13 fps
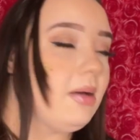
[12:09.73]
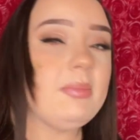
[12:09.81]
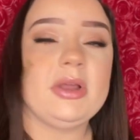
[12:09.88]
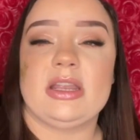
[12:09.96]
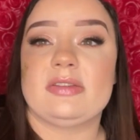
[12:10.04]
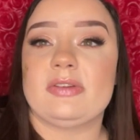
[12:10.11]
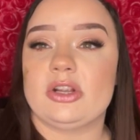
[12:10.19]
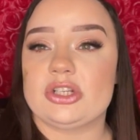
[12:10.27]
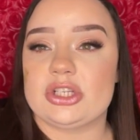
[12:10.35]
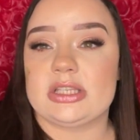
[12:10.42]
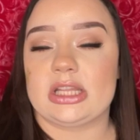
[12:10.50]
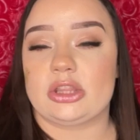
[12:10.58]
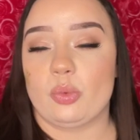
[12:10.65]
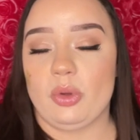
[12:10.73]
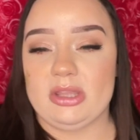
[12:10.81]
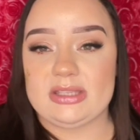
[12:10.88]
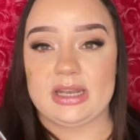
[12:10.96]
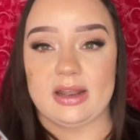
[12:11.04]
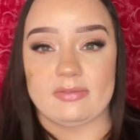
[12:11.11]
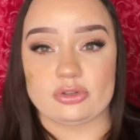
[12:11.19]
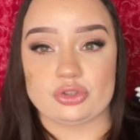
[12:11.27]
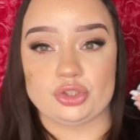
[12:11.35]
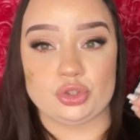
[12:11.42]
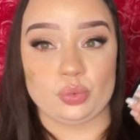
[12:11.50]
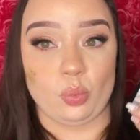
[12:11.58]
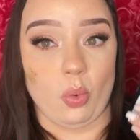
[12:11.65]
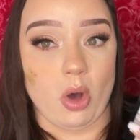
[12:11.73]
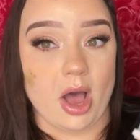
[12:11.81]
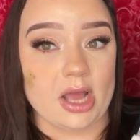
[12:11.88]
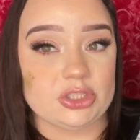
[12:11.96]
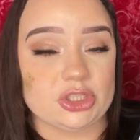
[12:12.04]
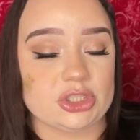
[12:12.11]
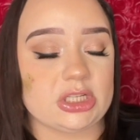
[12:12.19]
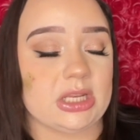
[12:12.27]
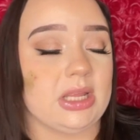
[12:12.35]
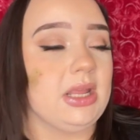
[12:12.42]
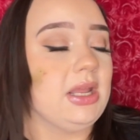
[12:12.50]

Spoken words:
but as far as just like the ones that I've swatched,